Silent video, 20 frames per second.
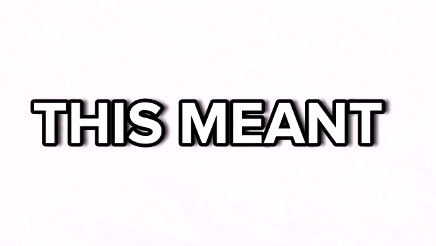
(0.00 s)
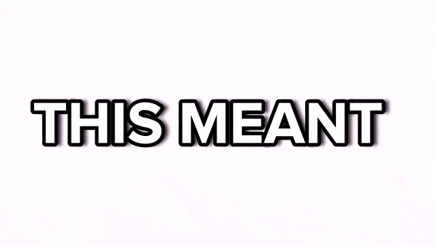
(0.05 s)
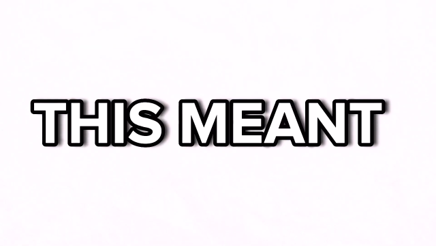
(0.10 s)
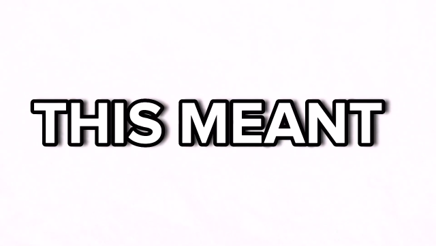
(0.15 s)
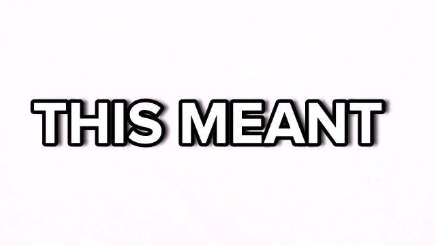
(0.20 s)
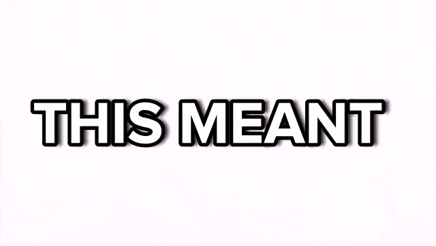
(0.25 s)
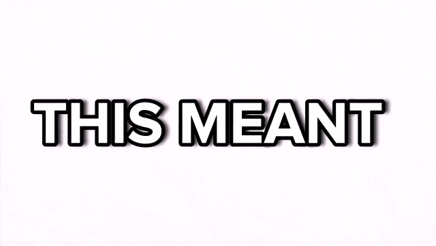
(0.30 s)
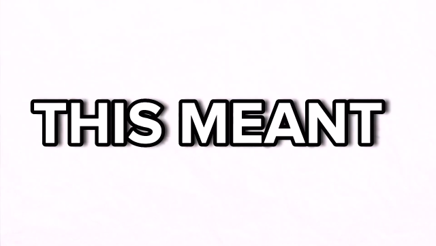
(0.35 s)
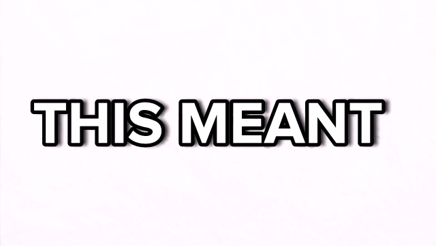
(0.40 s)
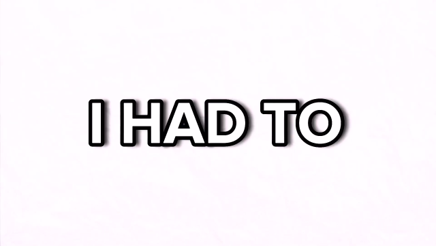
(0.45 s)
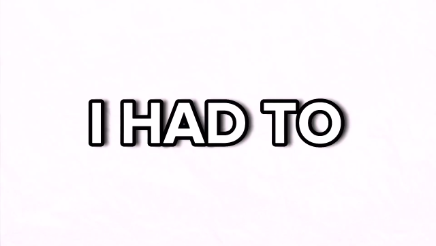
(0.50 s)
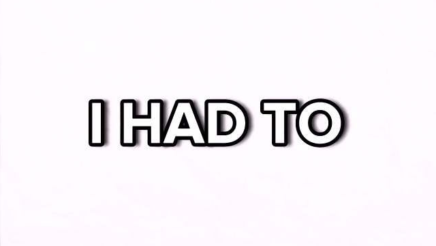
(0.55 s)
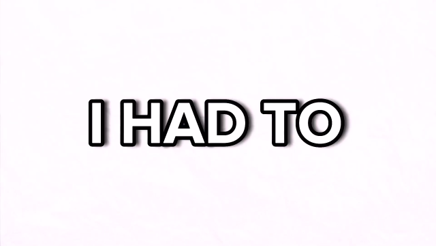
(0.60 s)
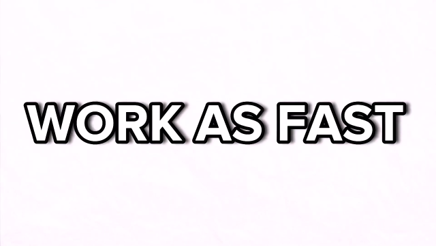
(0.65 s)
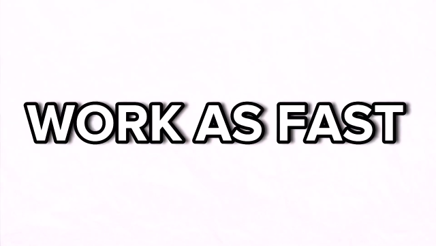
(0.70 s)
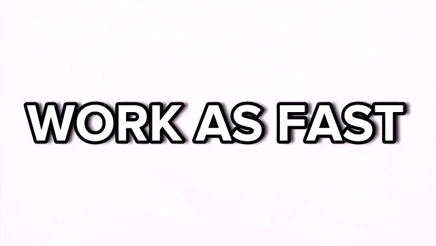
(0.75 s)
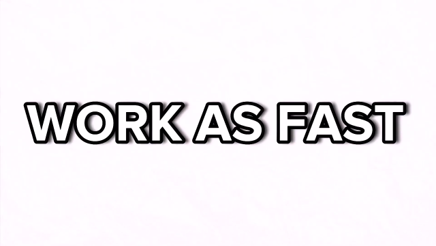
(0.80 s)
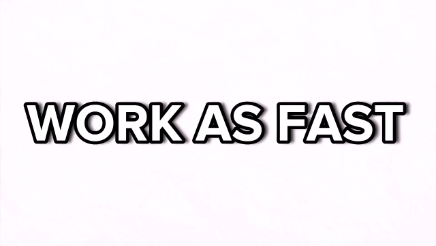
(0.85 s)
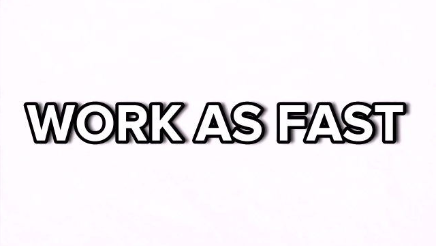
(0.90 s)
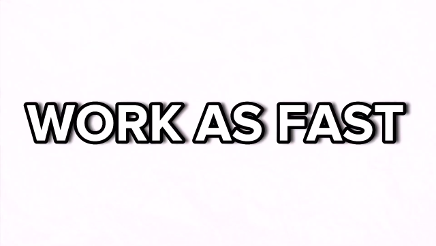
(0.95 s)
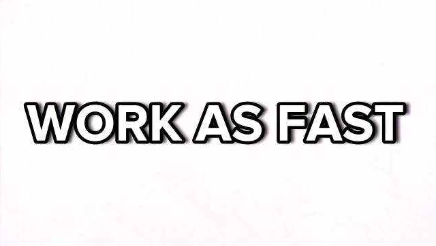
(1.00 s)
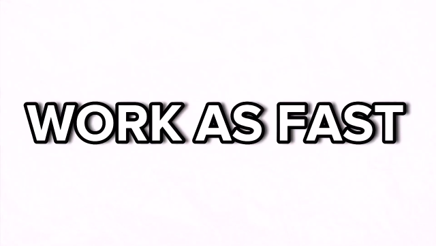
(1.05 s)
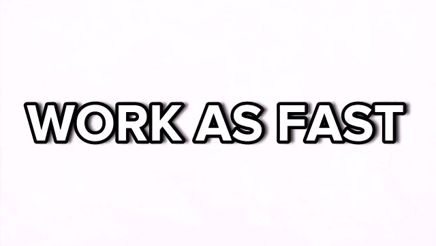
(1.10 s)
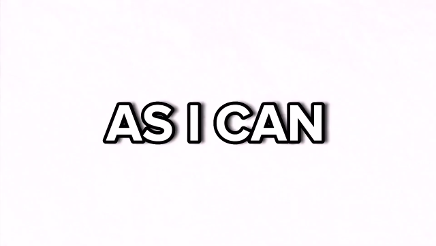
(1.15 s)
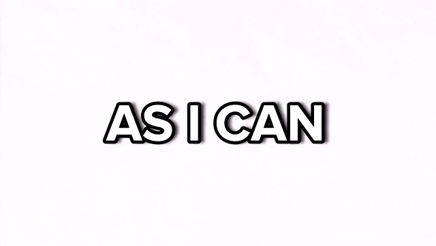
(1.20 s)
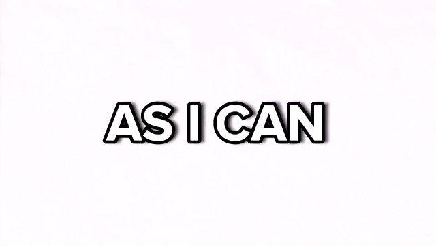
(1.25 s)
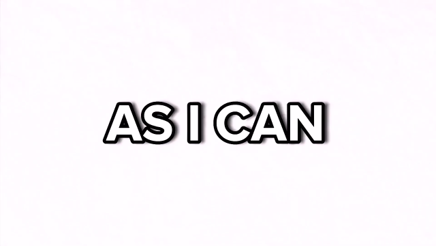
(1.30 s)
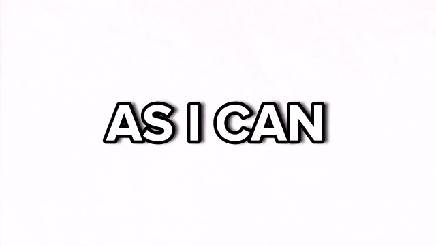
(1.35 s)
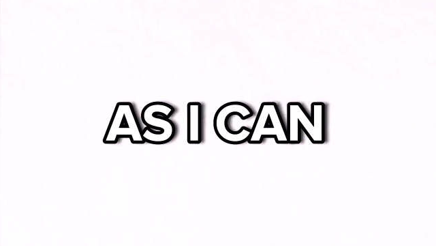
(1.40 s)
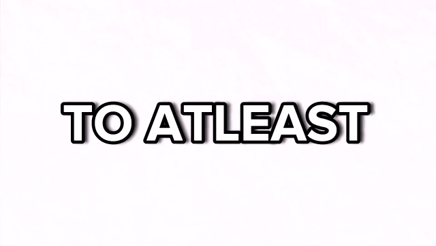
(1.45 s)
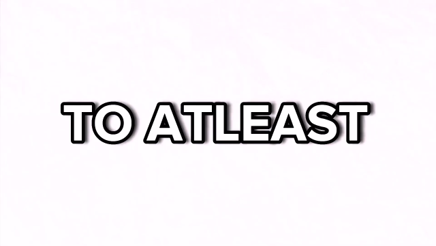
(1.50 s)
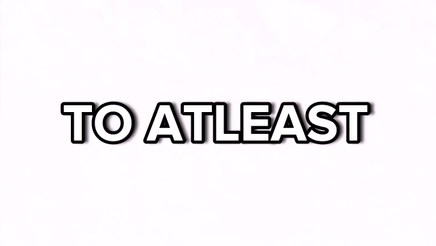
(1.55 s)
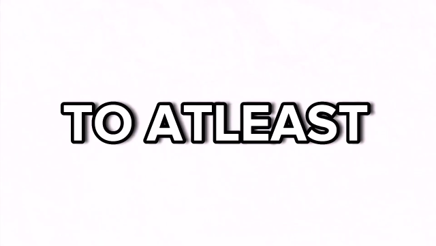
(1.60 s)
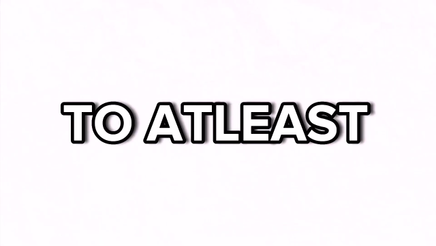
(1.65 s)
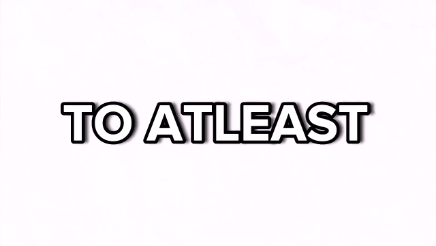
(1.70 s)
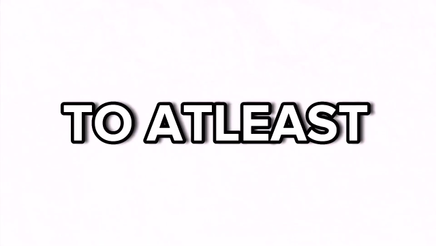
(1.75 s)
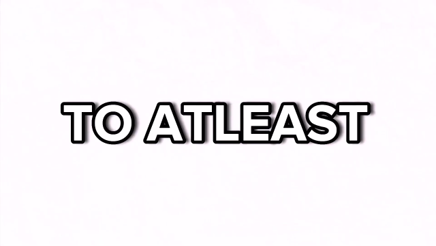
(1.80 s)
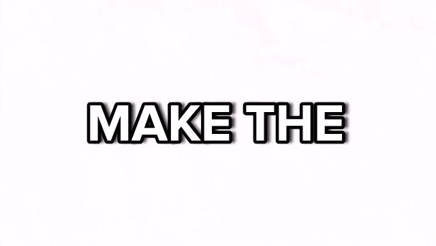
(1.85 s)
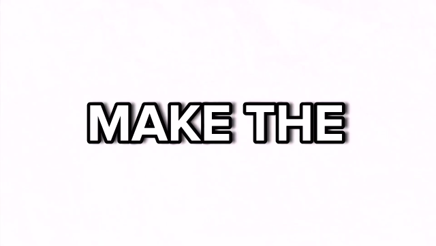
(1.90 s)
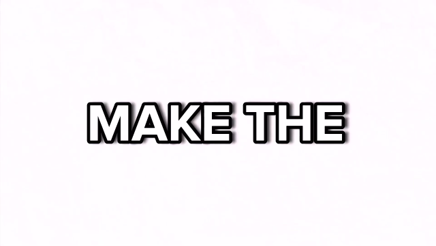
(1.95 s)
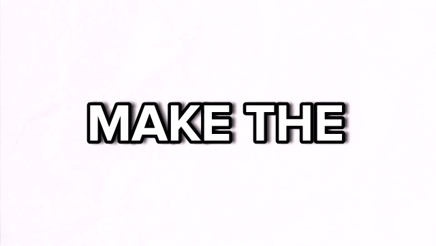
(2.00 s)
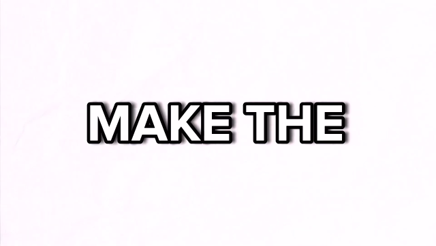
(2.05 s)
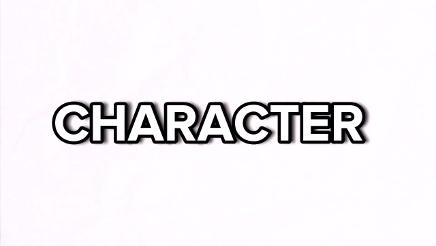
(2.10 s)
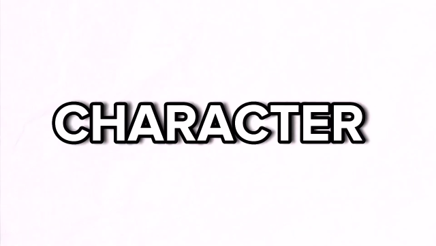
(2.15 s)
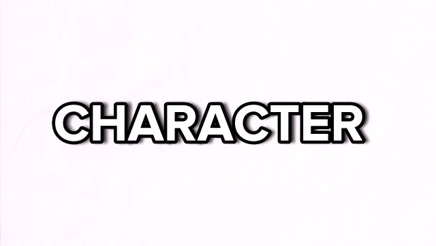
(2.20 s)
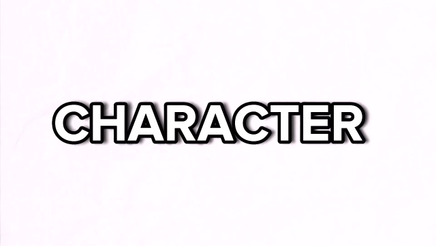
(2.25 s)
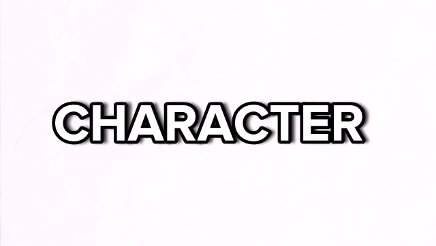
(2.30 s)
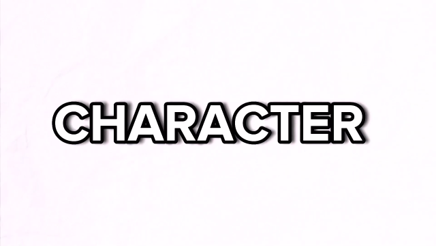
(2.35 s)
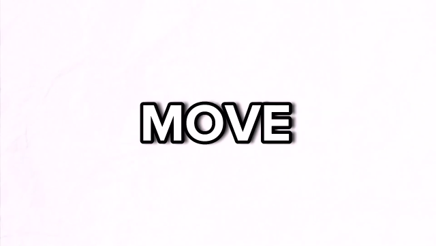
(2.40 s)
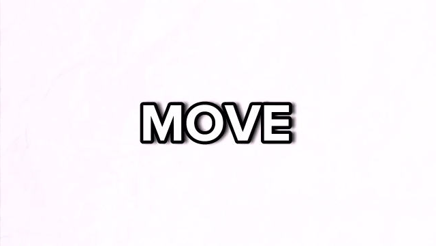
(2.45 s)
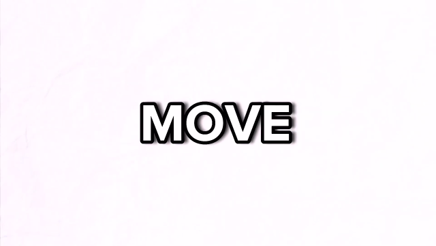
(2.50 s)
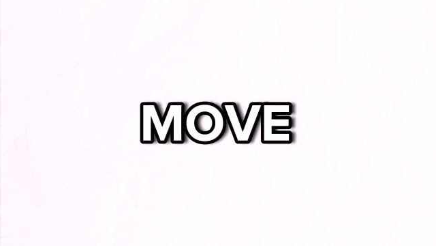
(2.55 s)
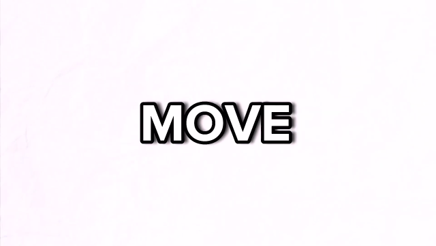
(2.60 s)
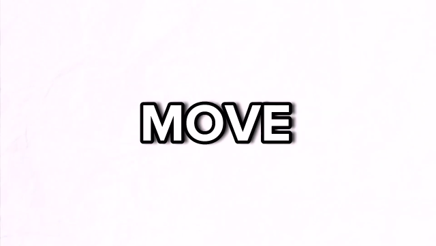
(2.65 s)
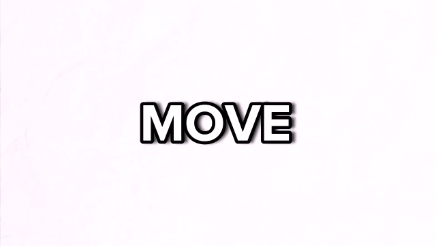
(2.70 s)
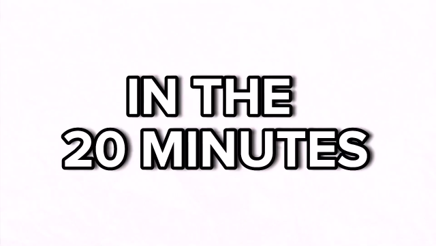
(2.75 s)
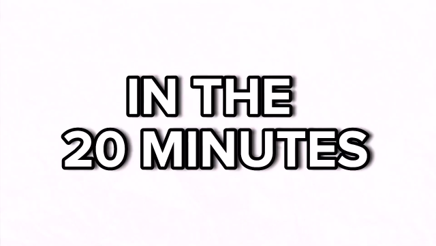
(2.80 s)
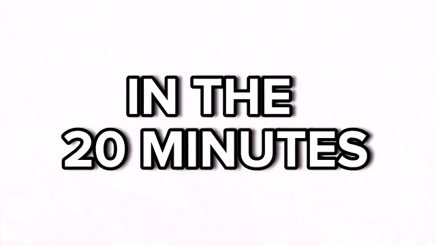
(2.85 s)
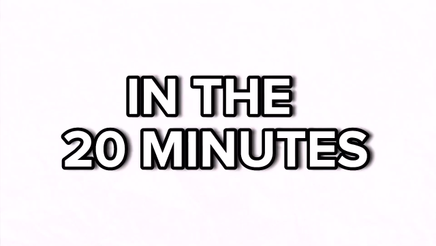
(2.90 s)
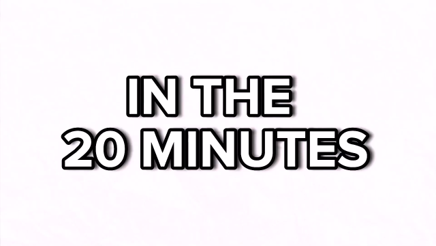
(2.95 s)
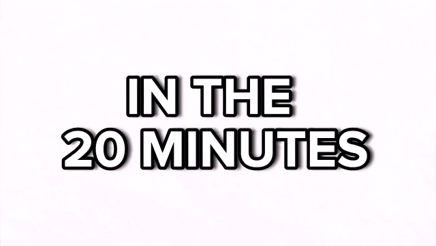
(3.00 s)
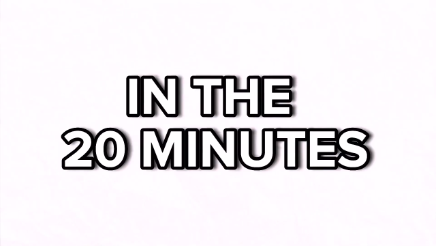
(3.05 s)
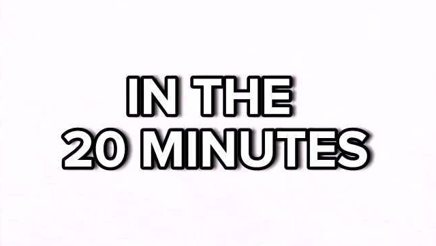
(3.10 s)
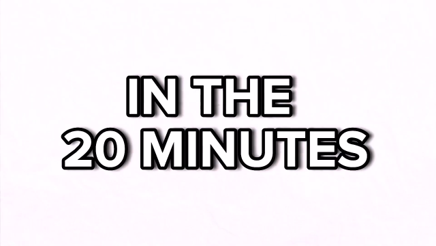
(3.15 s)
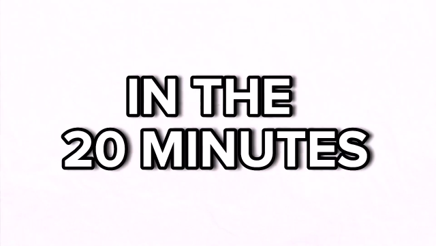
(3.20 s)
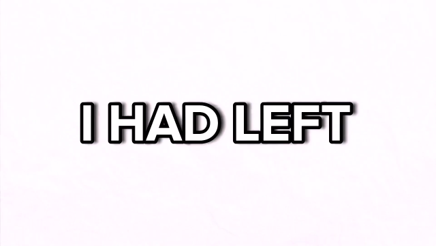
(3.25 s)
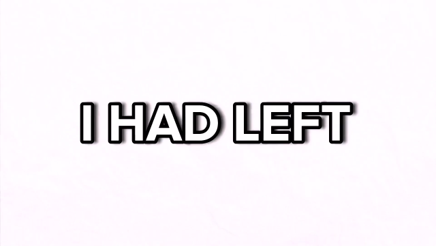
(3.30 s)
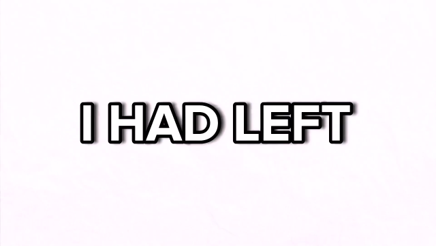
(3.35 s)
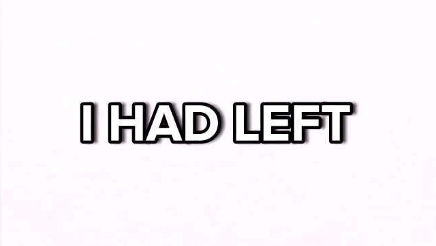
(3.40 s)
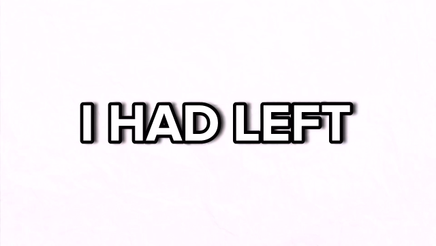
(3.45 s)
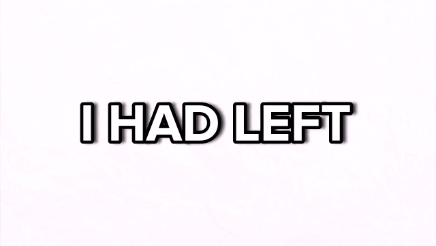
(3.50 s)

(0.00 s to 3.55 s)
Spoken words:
Nobody's mouth can be seen.